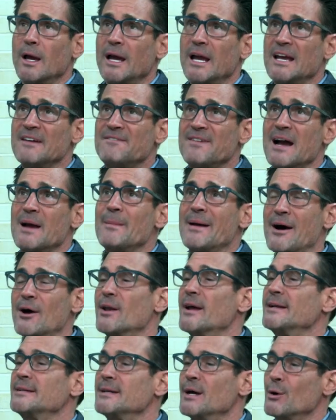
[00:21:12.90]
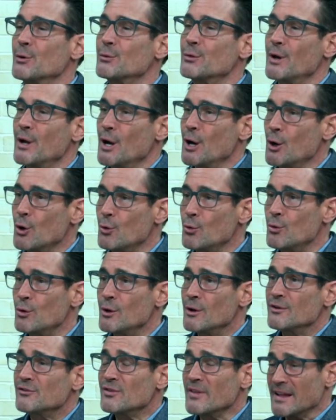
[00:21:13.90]
if I'm out, I don't know.
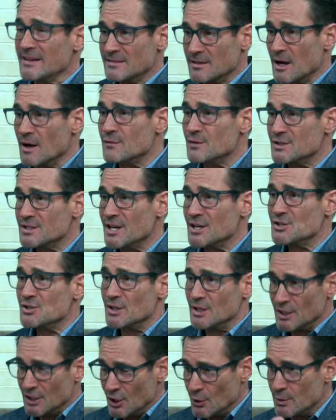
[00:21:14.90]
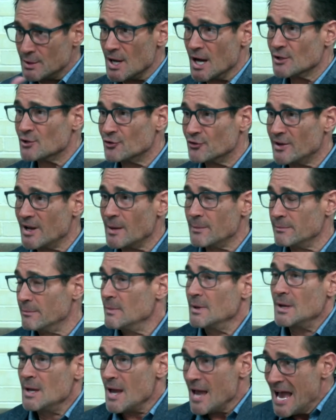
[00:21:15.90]
So that's a conversation that you and Dr. Sam
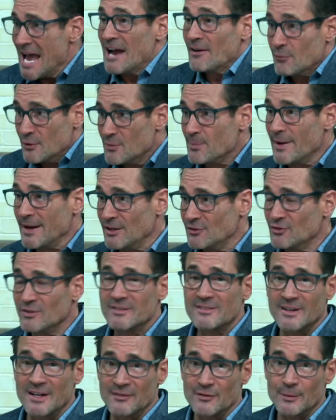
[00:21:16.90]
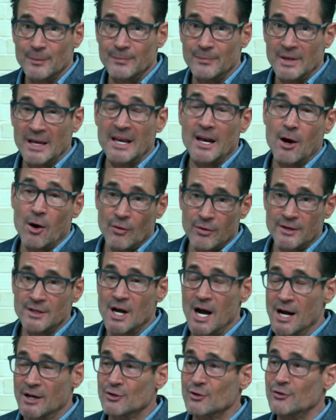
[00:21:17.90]
have with patients and all the
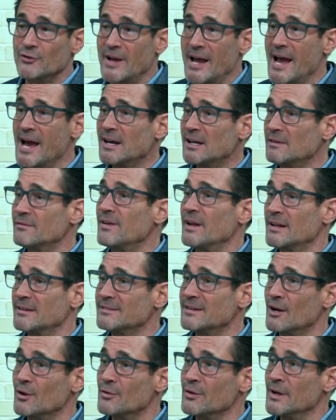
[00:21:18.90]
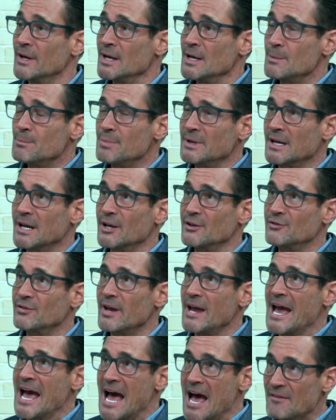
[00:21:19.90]
doctors at Adventist Health, because
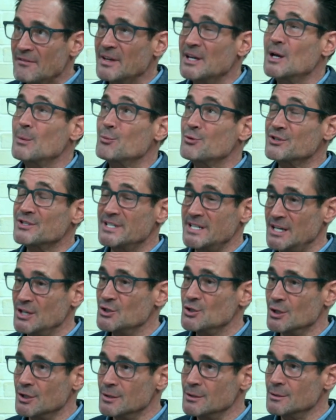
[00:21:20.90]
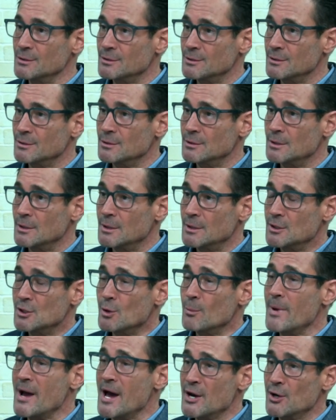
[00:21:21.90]
having a procedure, no
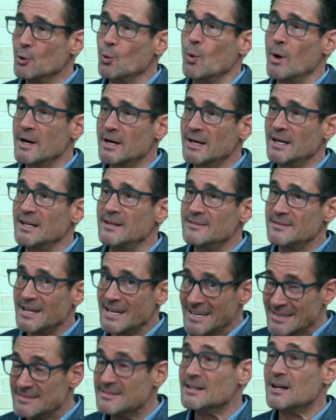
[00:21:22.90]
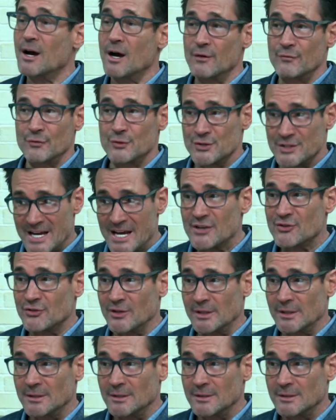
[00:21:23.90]
matter what it is a conversation.